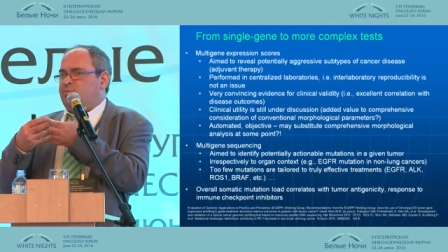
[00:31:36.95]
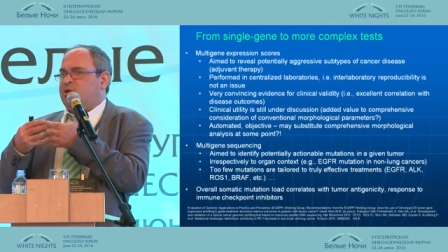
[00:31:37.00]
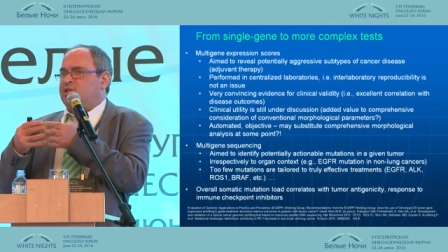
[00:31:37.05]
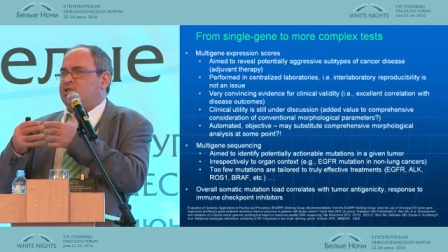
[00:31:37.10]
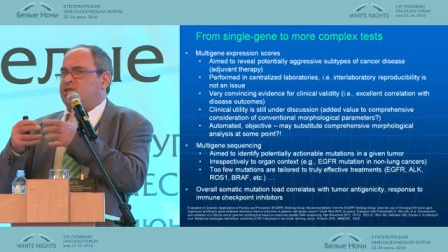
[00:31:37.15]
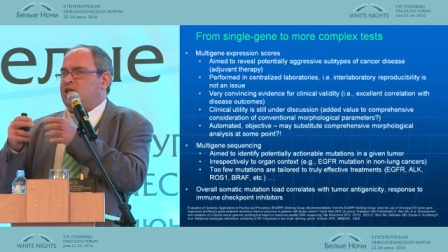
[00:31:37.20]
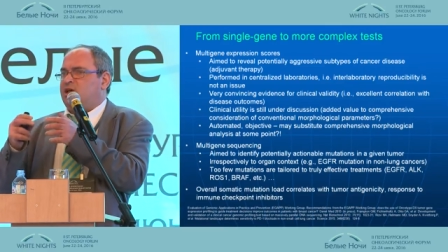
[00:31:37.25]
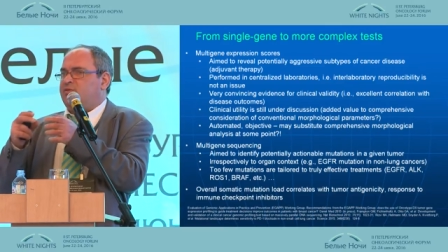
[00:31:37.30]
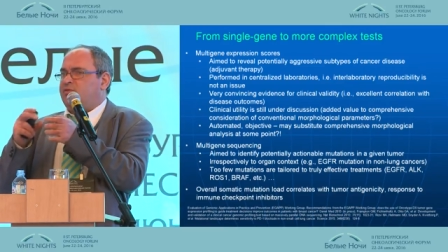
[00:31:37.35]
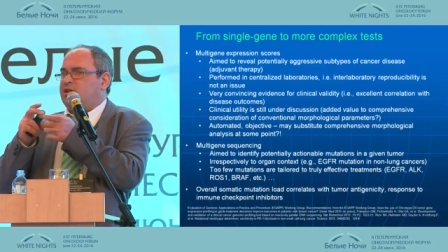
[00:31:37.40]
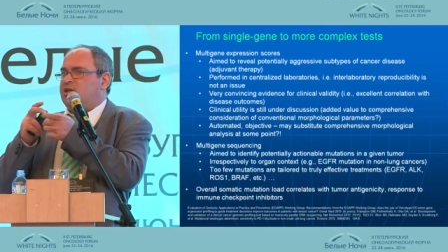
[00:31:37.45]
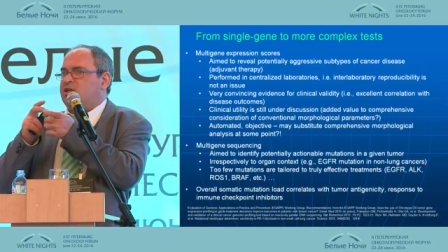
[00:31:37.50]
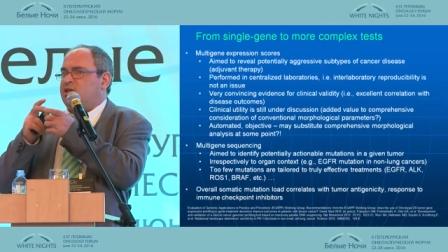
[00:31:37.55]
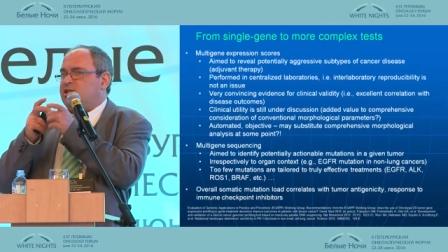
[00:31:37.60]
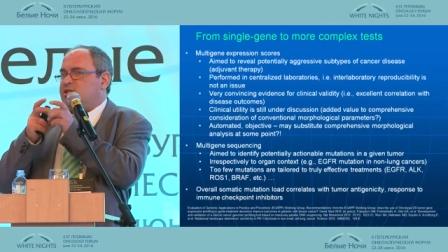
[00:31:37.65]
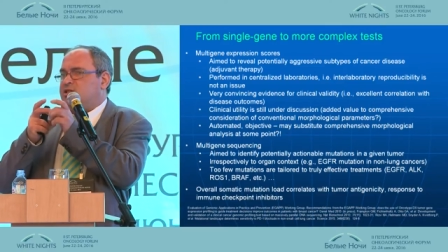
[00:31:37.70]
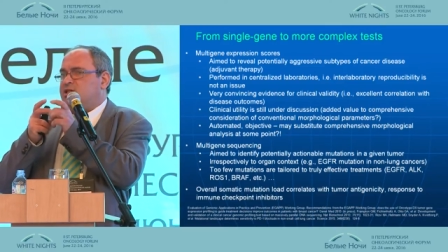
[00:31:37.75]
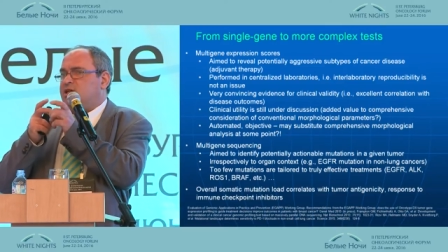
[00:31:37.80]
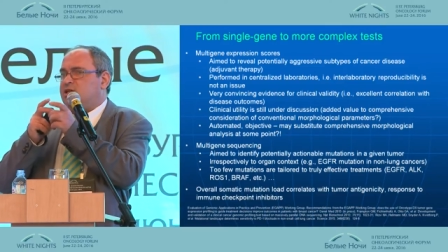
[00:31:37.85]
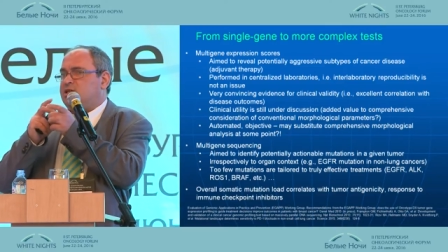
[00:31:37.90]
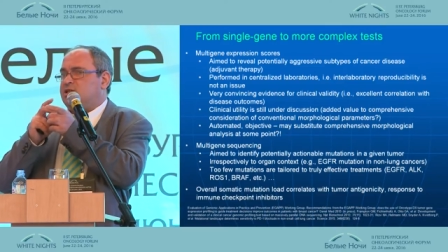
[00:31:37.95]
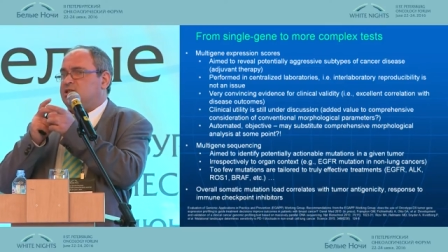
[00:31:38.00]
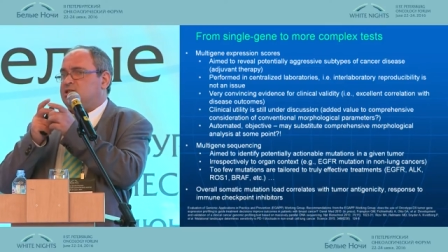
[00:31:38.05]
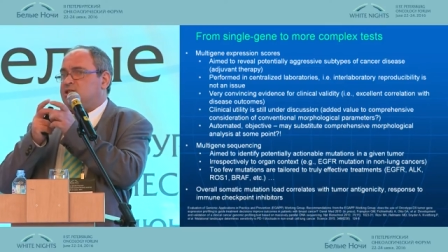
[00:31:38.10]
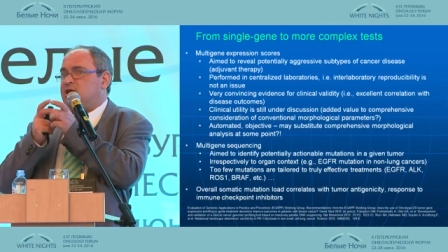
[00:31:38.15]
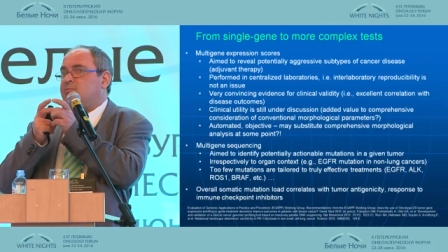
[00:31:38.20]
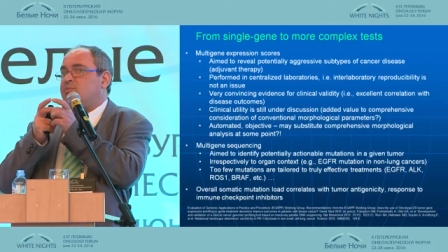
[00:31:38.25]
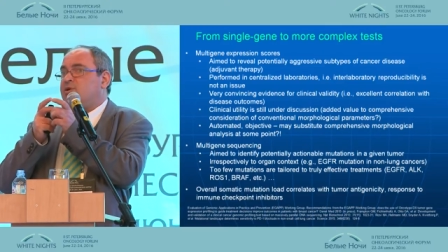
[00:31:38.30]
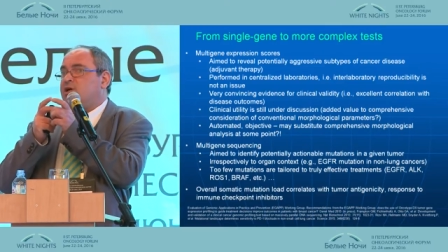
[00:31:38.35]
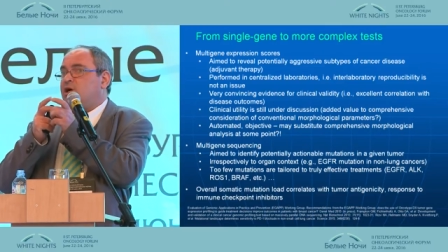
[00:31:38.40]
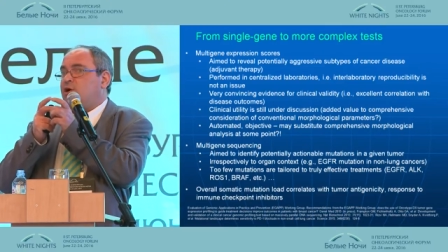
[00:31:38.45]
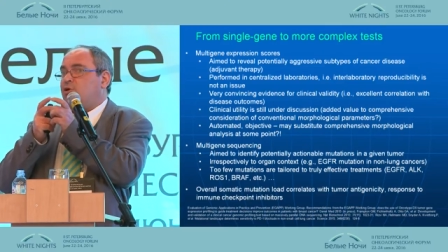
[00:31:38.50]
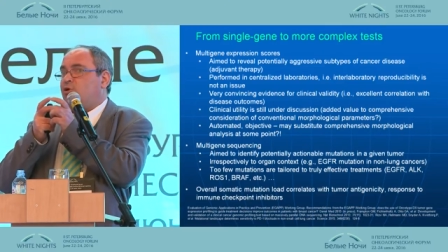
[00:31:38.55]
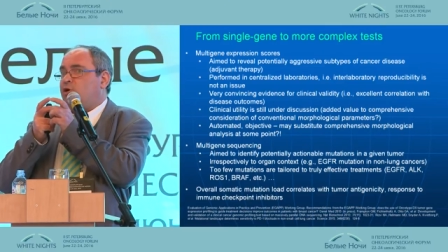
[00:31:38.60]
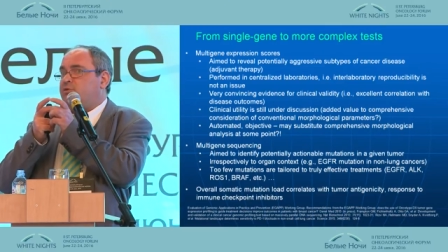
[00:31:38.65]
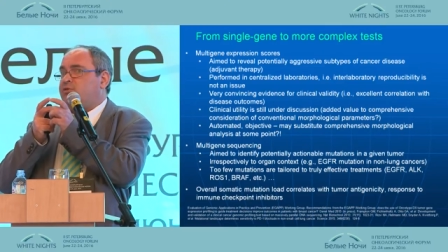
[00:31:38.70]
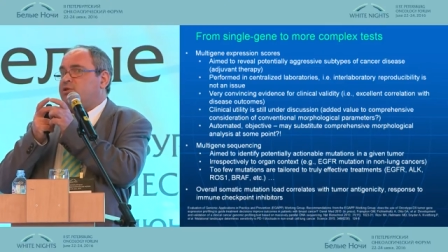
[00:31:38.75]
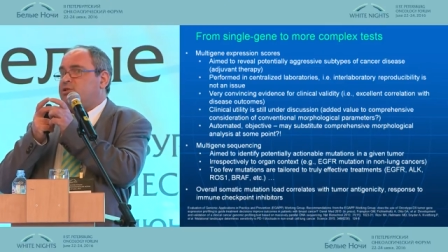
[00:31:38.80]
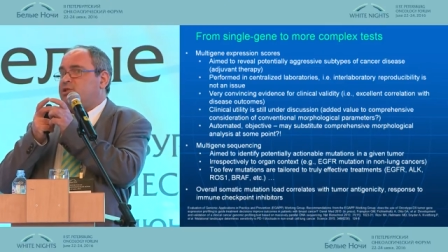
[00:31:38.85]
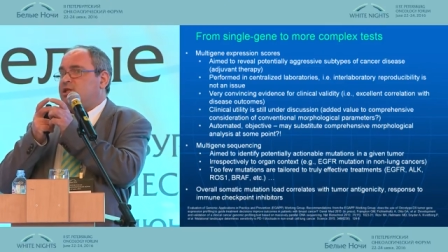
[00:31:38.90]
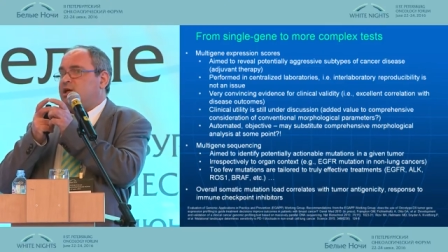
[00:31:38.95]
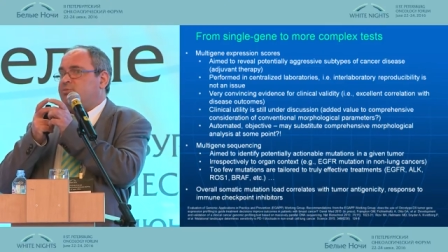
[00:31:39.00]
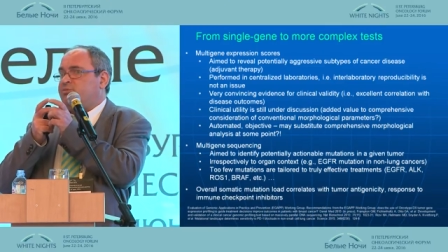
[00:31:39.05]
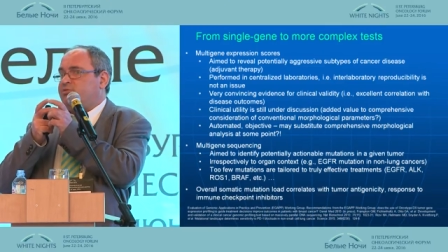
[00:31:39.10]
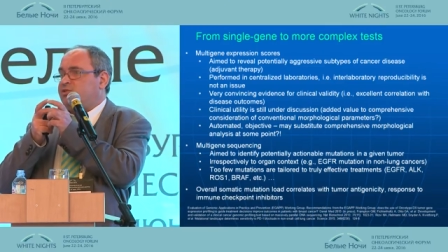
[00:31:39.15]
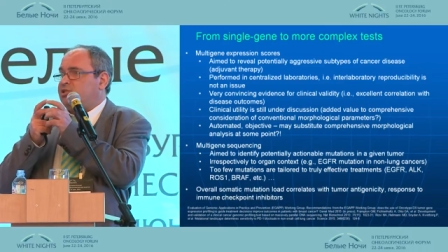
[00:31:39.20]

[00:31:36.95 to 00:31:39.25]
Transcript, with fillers: but definitely there is some overlap